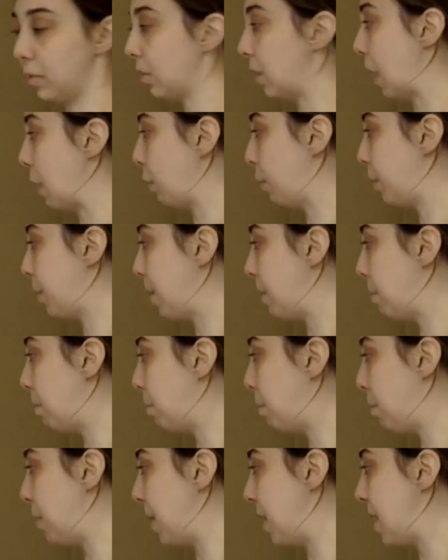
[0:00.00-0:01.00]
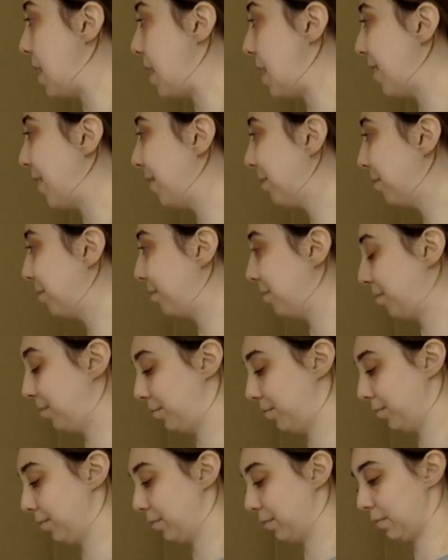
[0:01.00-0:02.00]
that would be B.
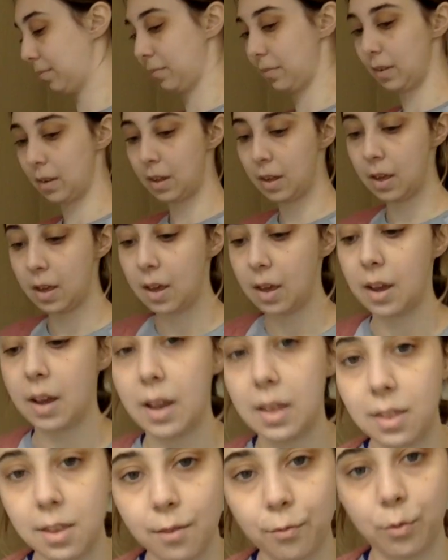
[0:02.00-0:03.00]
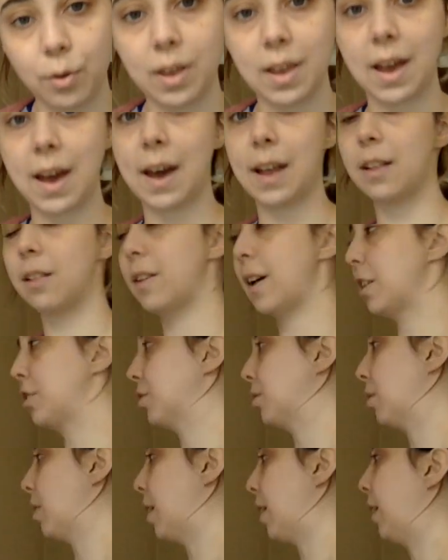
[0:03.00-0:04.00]
And then if we add a
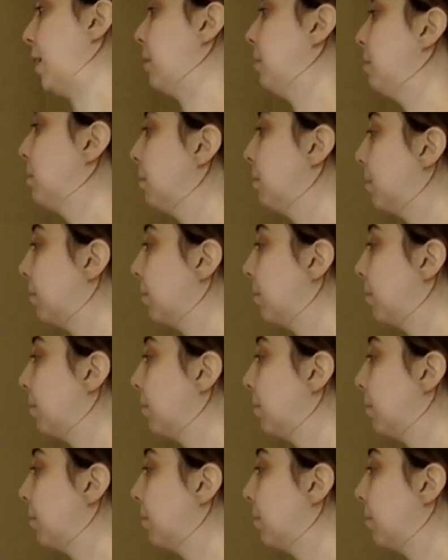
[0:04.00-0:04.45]
ledger line,